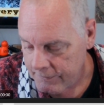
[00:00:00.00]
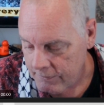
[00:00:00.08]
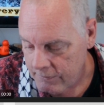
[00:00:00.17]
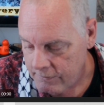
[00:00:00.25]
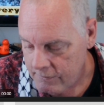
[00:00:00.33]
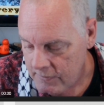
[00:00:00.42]

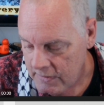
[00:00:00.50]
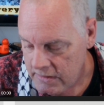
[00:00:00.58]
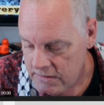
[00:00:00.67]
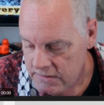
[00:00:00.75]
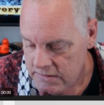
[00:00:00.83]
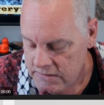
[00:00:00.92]

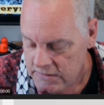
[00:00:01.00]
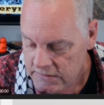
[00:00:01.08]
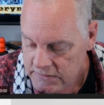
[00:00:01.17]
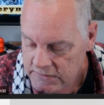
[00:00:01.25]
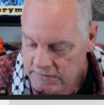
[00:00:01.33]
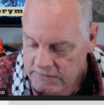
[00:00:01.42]

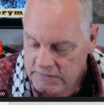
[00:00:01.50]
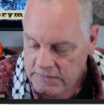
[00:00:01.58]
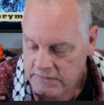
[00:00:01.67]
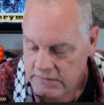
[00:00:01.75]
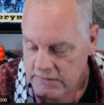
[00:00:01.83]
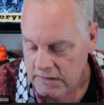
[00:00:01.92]

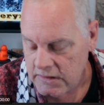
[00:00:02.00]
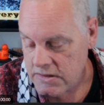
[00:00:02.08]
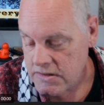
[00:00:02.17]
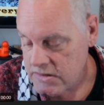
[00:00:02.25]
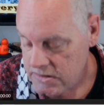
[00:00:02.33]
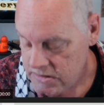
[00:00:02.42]

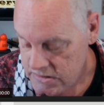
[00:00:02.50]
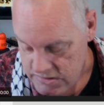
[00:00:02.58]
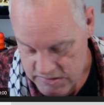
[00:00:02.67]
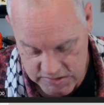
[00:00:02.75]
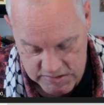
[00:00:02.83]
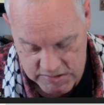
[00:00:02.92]

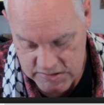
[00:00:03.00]
No one is speaking in this clip.